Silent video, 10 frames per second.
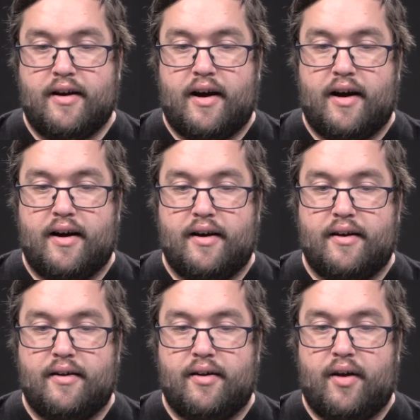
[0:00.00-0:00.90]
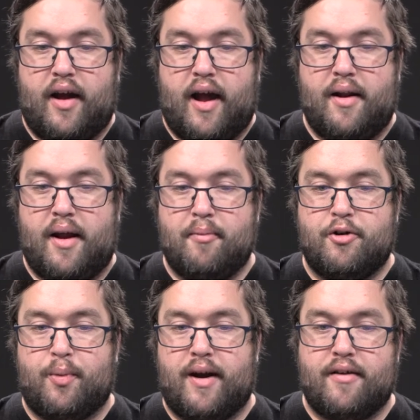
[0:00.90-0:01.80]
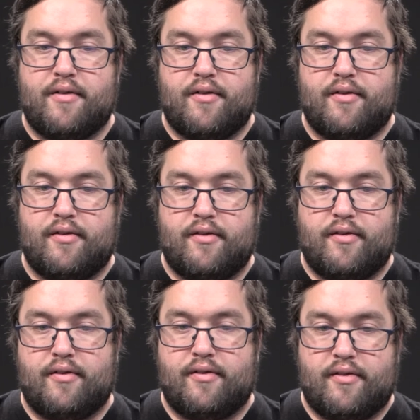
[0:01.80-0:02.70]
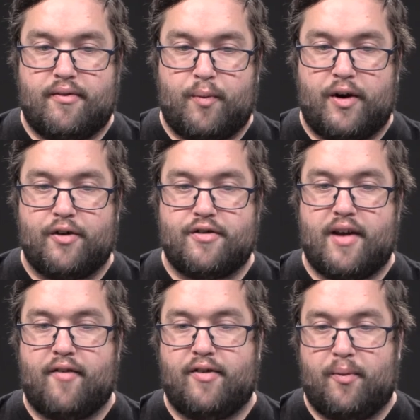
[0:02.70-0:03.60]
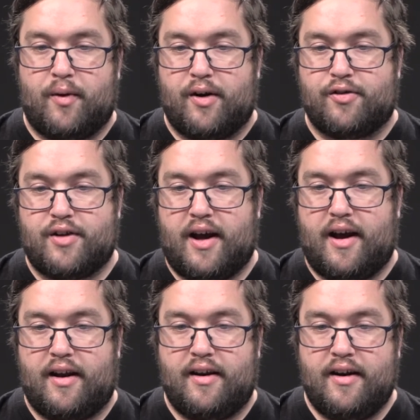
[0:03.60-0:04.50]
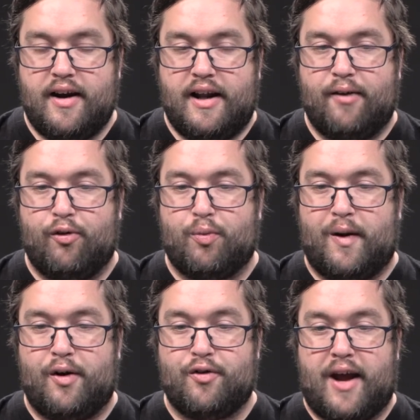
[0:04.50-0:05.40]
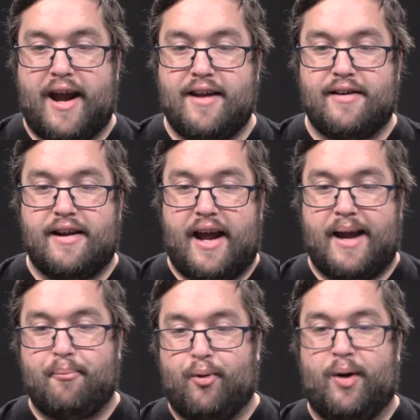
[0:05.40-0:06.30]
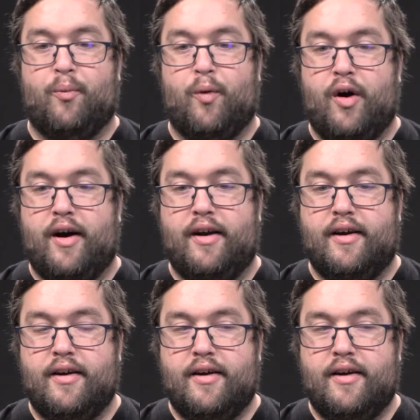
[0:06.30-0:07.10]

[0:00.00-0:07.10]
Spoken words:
And in between Windows 7 and Windows 10, there was Windows 8 and 8.1,